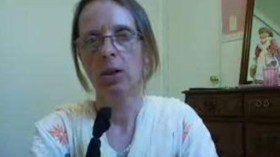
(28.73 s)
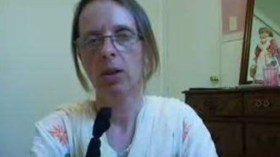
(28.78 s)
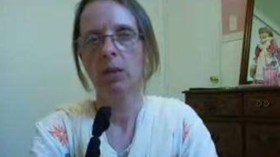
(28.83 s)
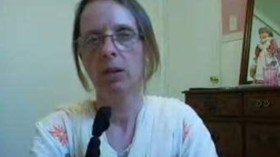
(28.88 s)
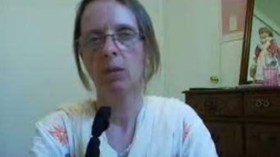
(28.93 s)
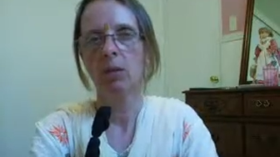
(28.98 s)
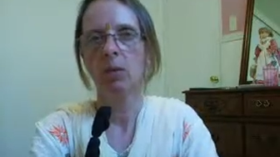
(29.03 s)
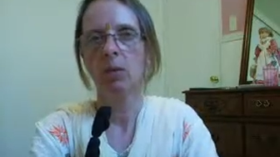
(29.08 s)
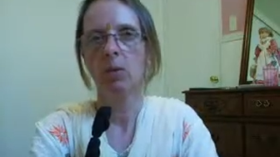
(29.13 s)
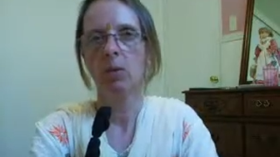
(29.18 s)
and
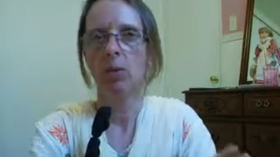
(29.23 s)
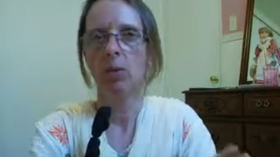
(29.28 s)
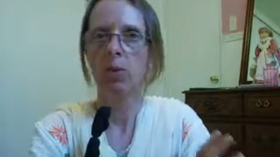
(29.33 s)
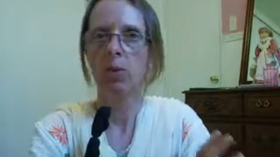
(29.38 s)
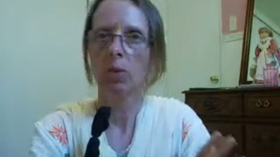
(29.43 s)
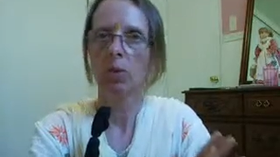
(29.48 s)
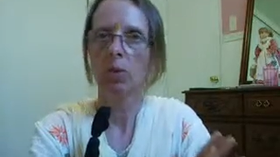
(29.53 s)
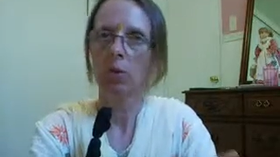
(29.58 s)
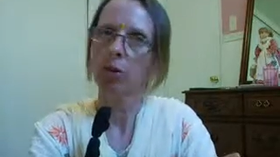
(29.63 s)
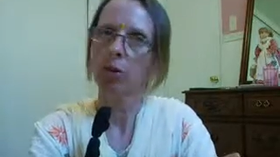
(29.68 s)
the
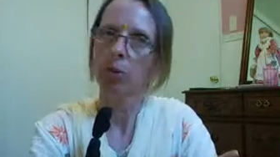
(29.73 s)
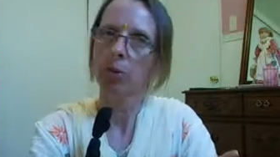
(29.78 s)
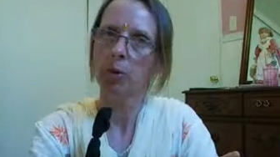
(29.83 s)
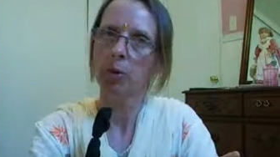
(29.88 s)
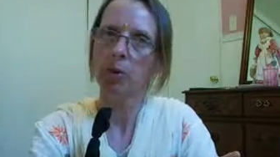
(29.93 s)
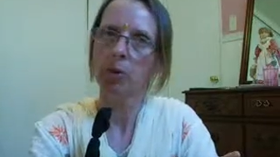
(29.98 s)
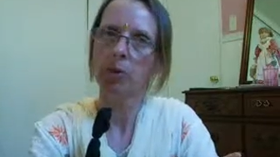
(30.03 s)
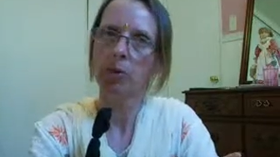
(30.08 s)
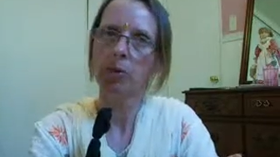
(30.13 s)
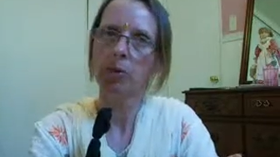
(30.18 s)
short-term
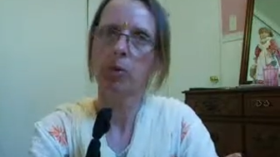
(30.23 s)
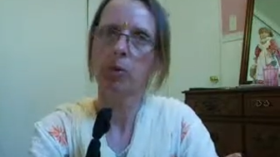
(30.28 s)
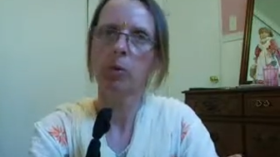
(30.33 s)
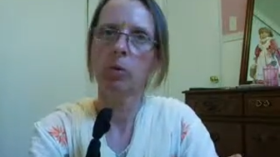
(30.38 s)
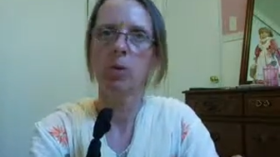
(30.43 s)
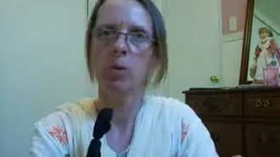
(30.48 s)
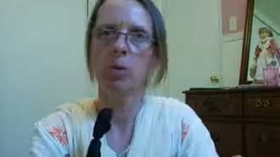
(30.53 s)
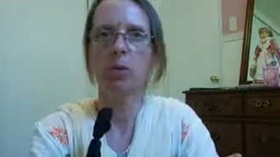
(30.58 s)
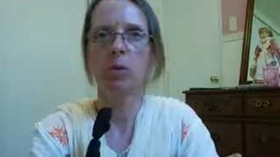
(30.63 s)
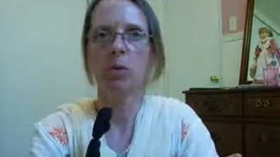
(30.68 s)
currency,
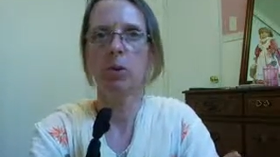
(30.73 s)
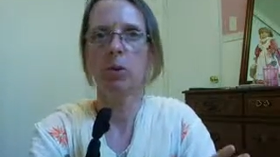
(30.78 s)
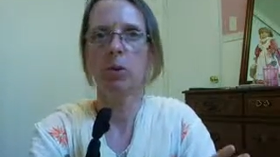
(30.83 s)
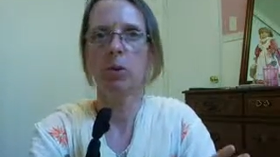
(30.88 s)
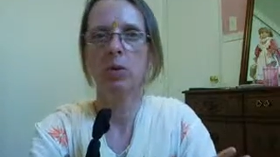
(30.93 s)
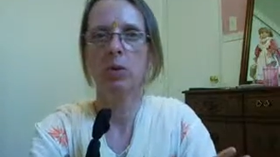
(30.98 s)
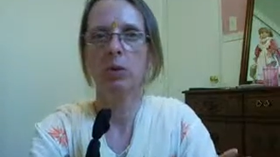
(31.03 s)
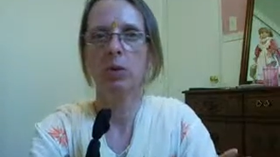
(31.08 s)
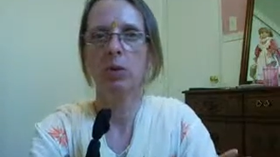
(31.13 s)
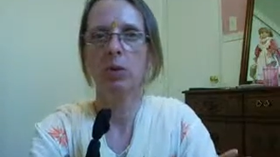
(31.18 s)
which
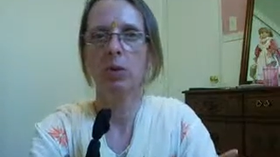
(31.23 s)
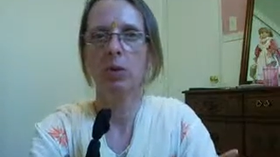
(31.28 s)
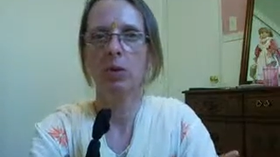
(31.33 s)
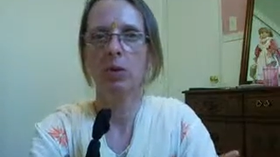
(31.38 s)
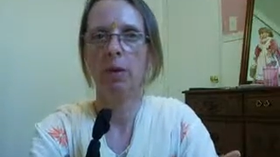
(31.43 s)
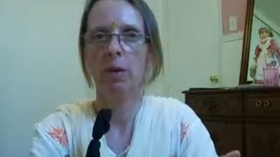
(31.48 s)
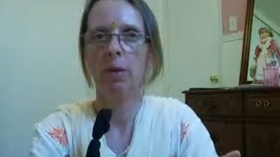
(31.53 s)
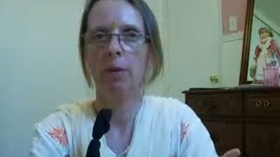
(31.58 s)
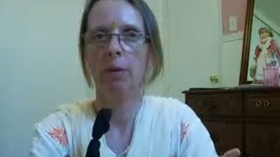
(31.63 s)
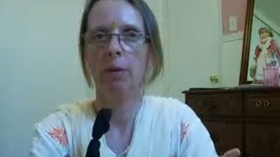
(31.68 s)
is
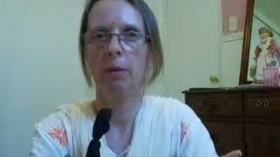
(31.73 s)
the